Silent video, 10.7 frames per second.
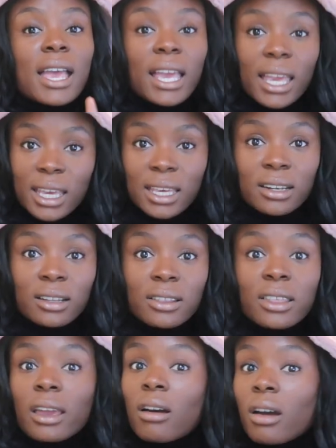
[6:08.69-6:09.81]
And
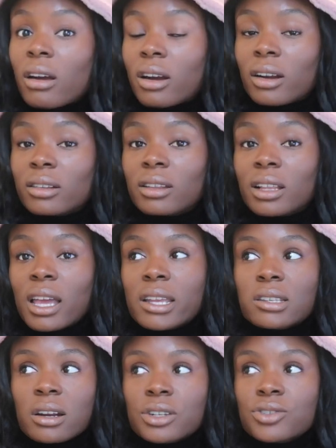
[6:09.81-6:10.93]
they are. The
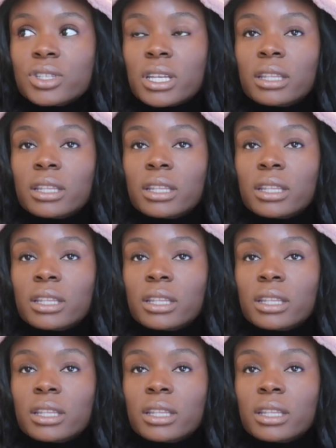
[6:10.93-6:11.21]
clients are interesting.